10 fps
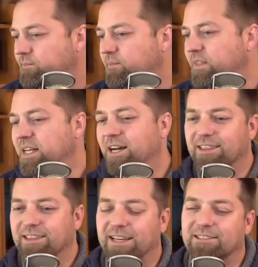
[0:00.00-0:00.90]

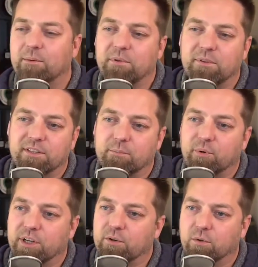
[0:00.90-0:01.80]
that's something that's a
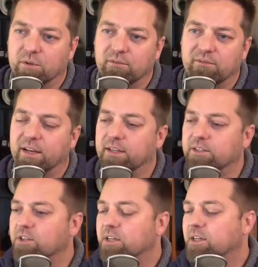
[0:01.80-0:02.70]
pretty cool advantage.